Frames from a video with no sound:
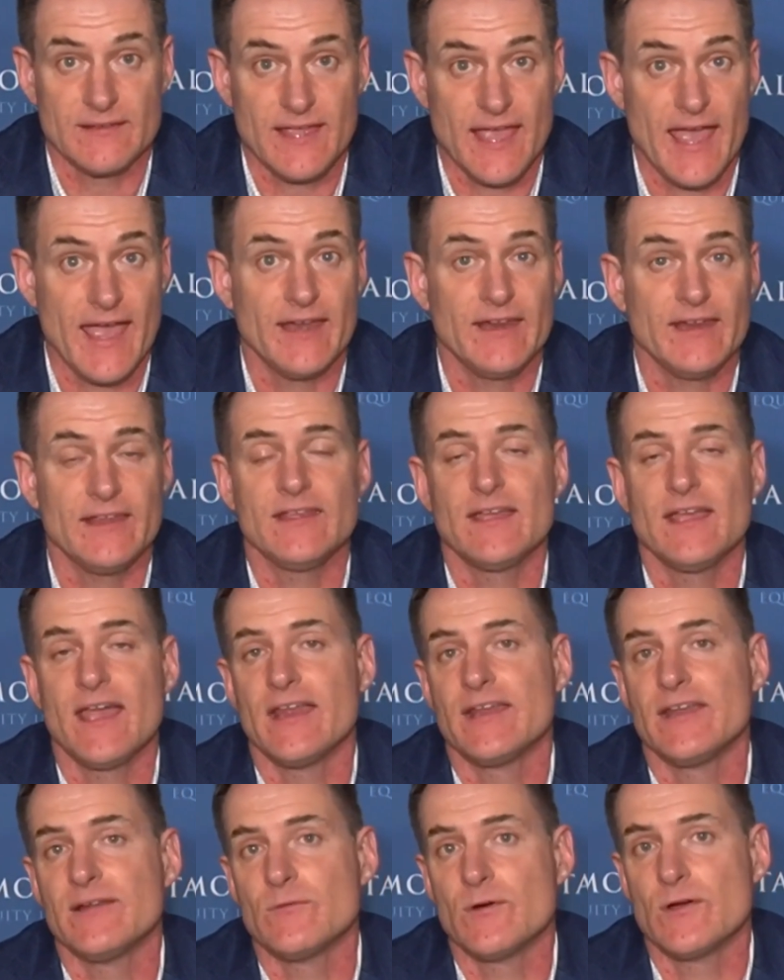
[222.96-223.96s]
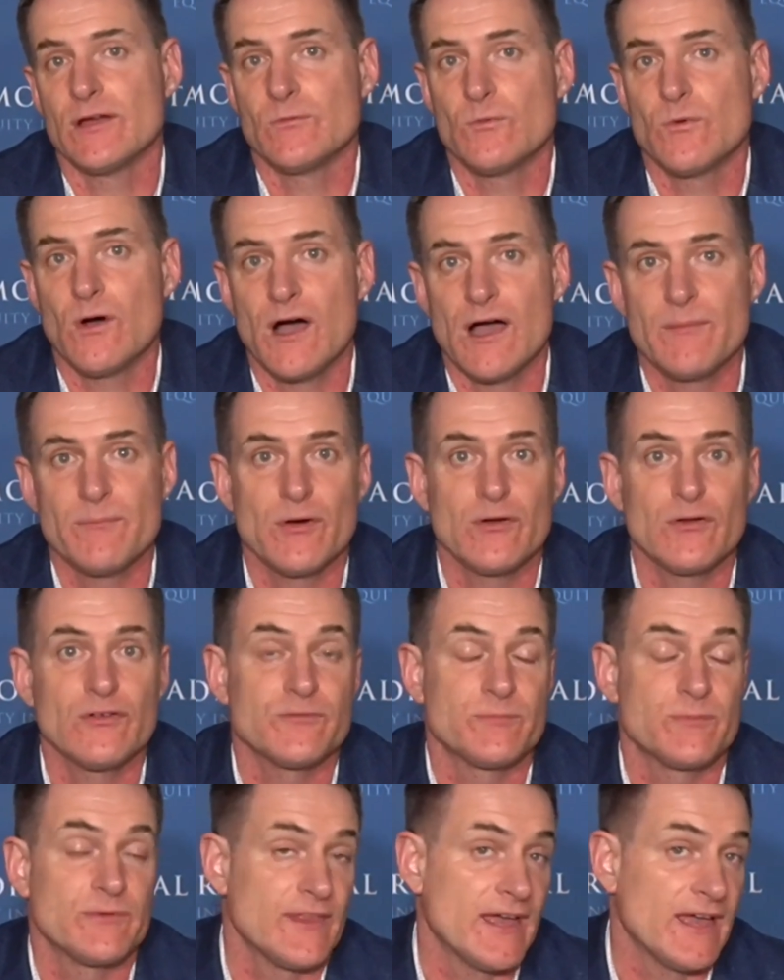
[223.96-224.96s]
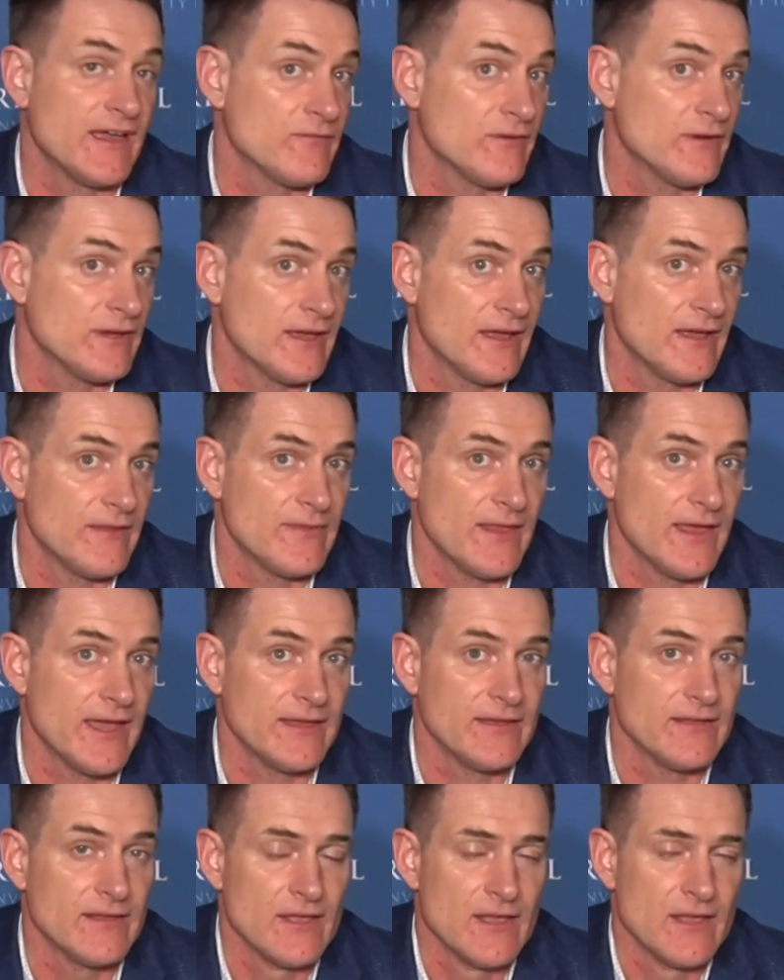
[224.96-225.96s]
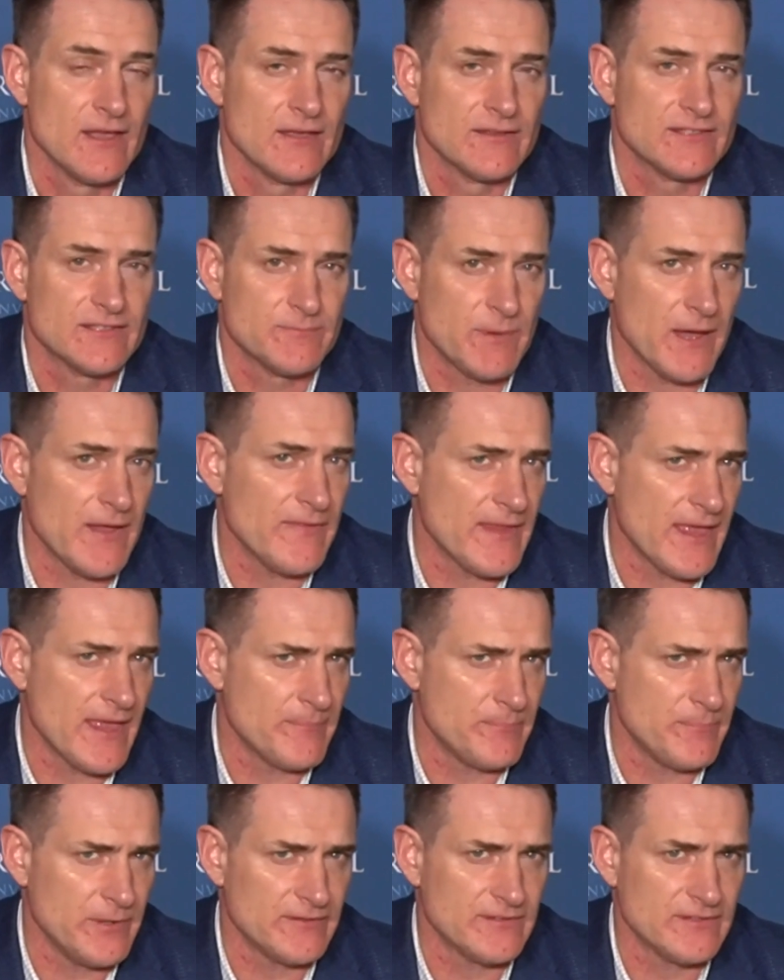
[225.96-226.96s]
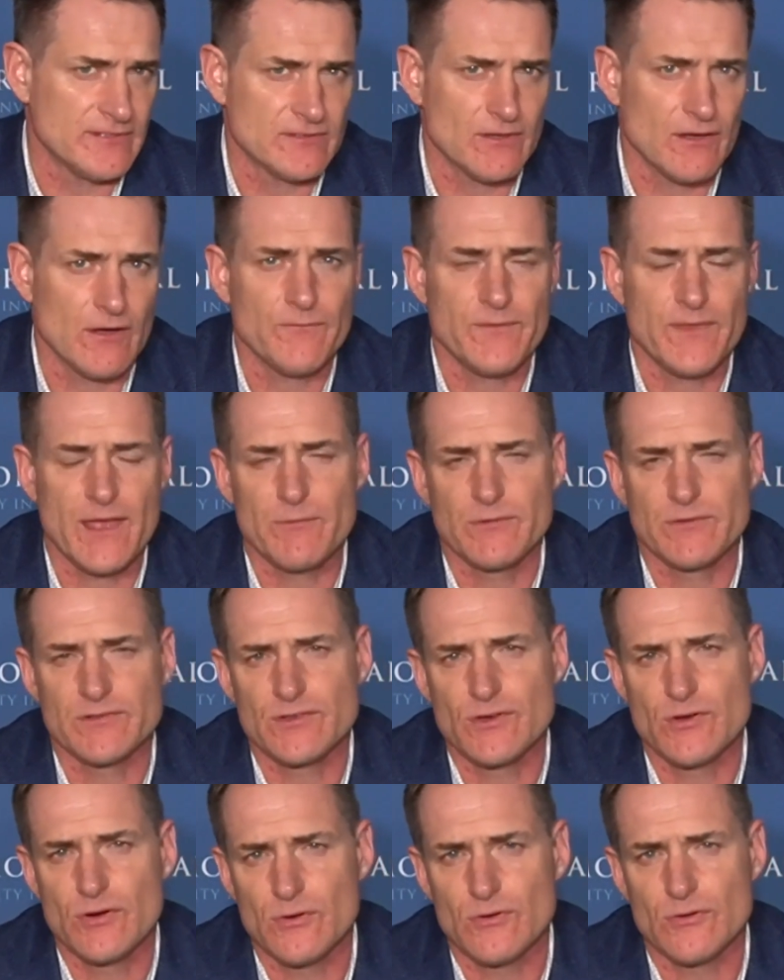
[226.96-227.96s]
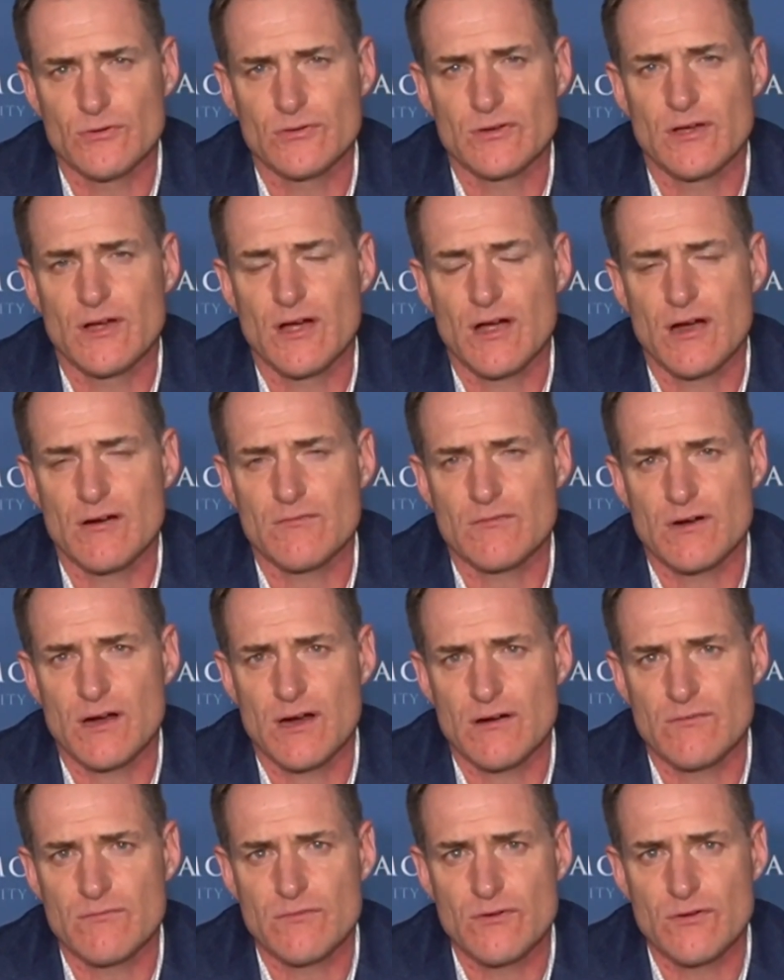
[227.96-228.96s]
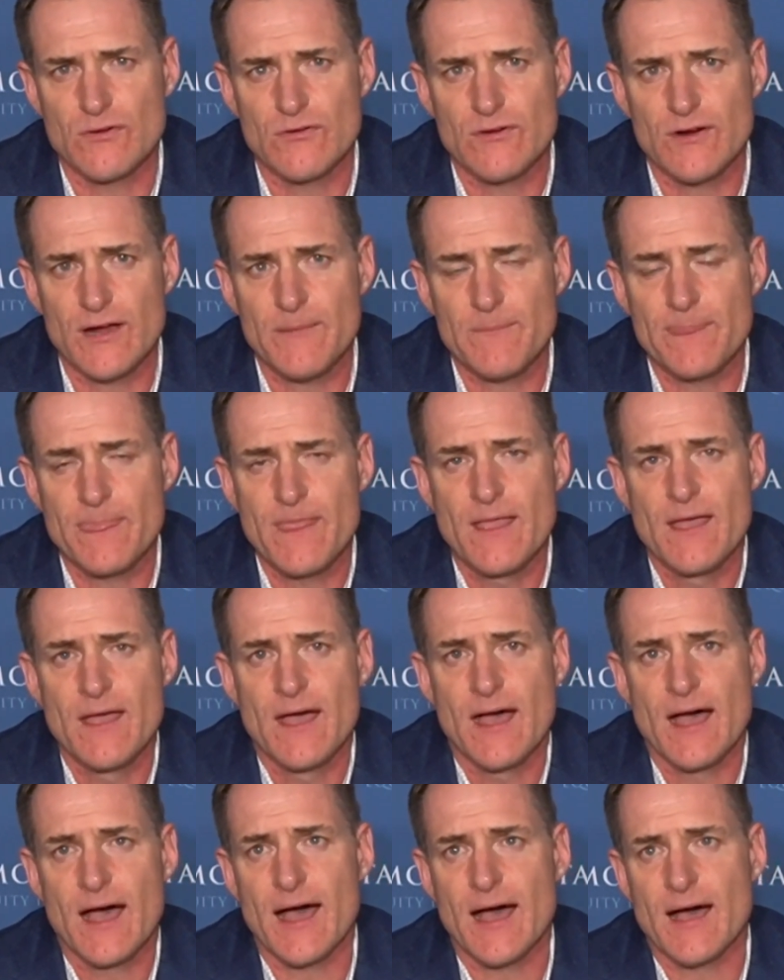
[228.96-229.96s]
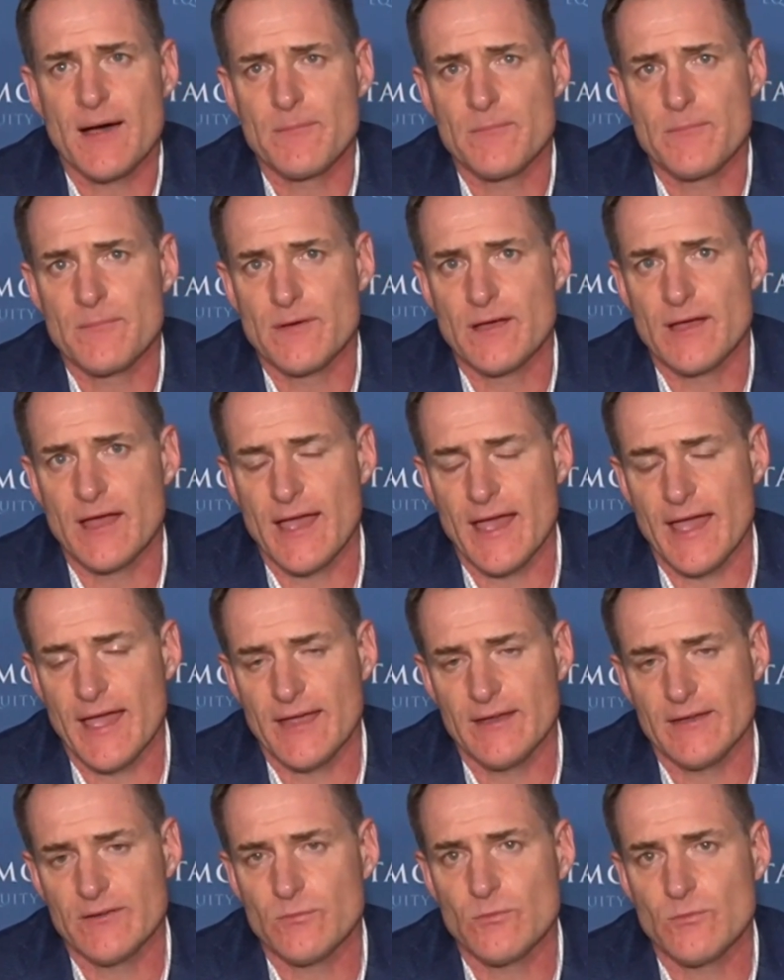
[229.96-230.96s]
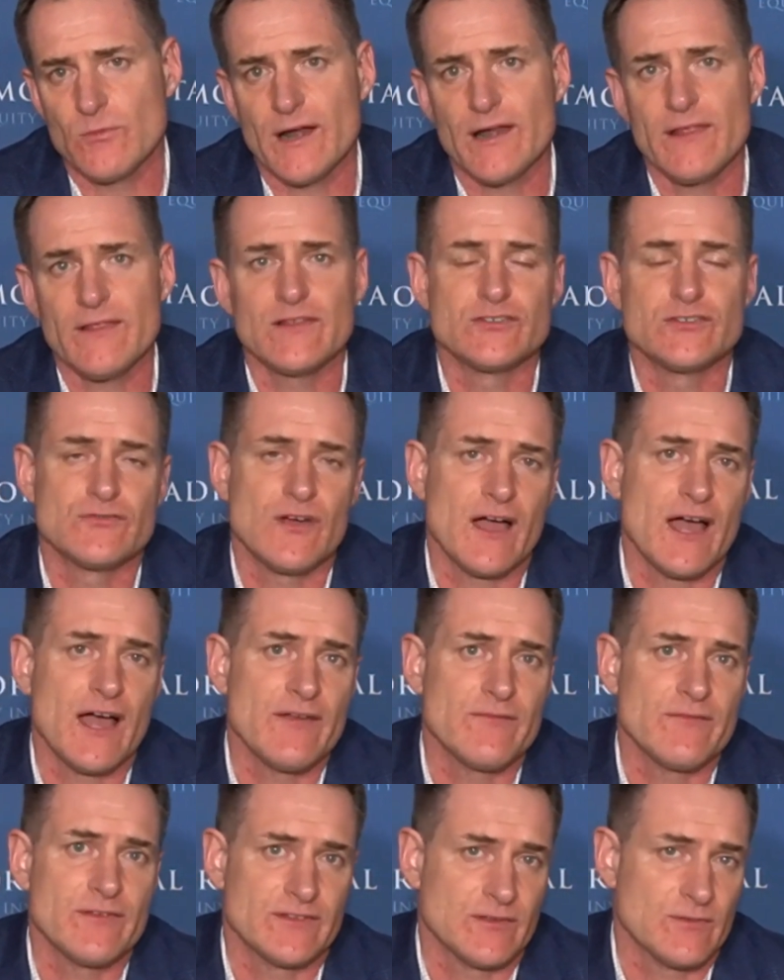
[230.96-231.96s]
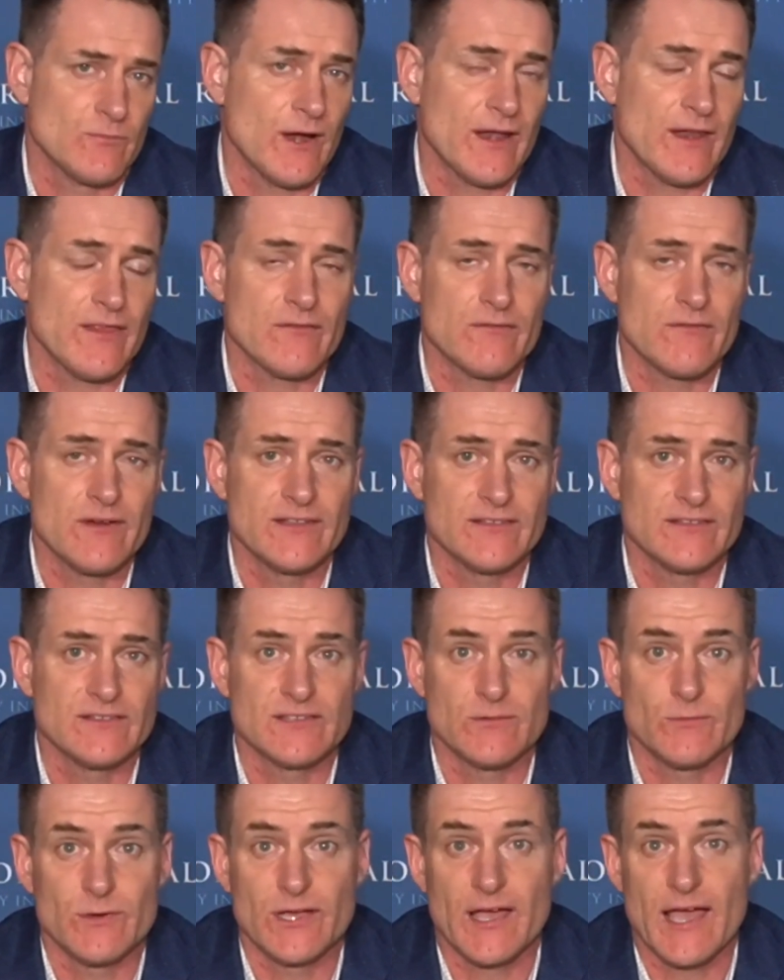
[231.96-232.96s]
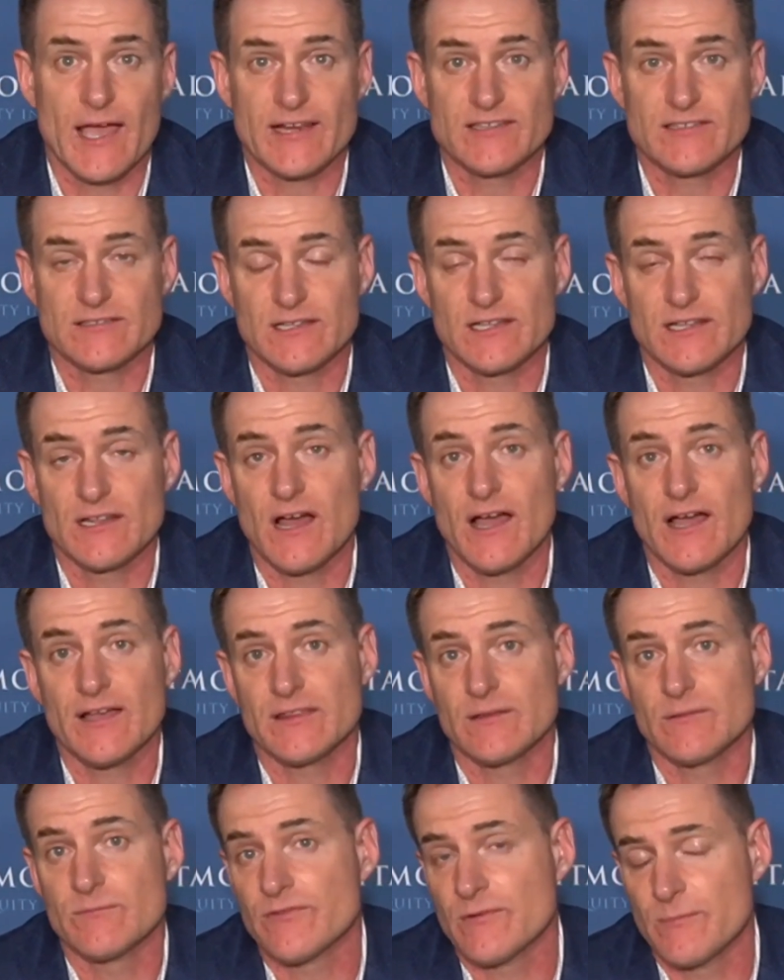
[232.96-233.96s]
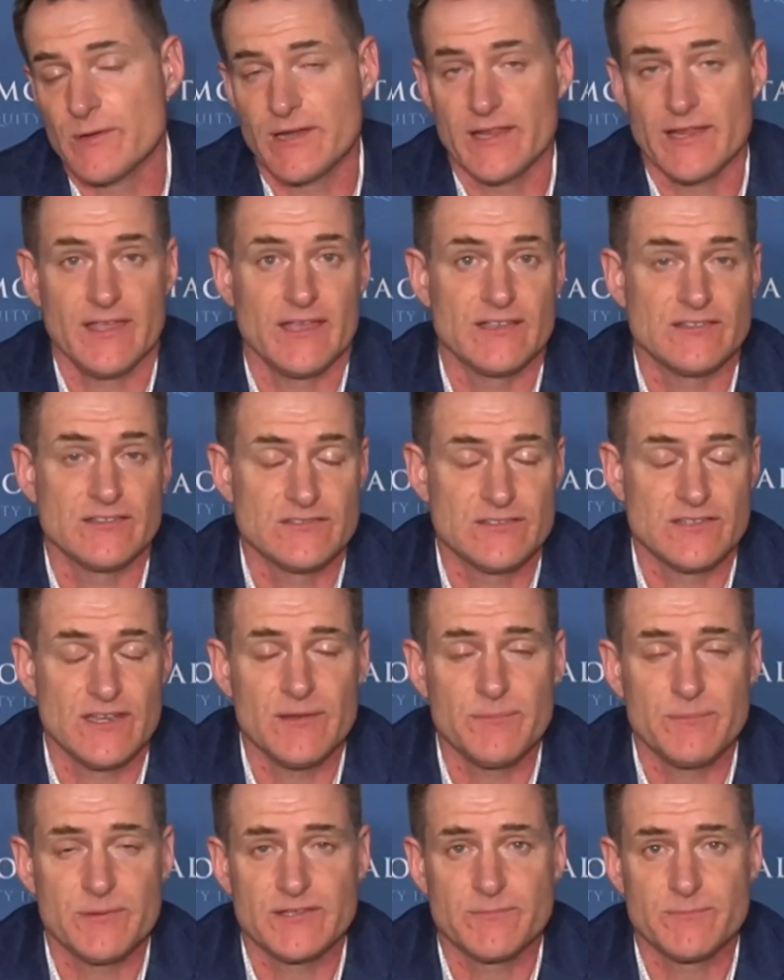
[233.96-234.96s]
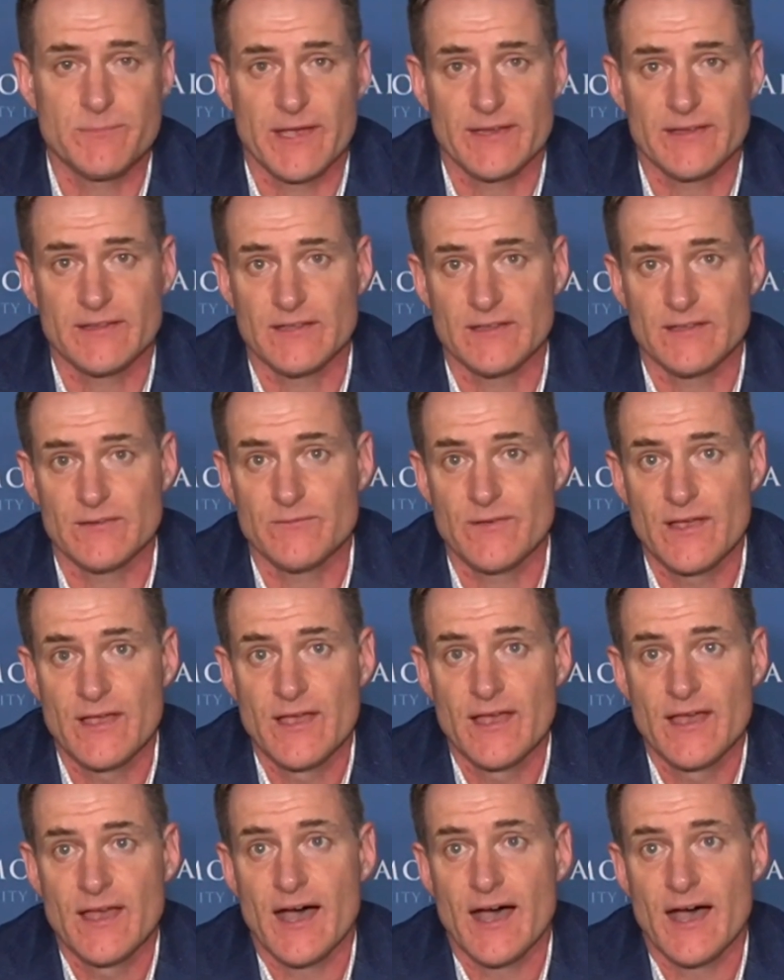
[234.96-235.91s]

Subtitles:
canning and in wine bottles, but they spun that business off. That was called Aurora. And one of the drivers and one of the reasons that we actually like them from an ESG perspective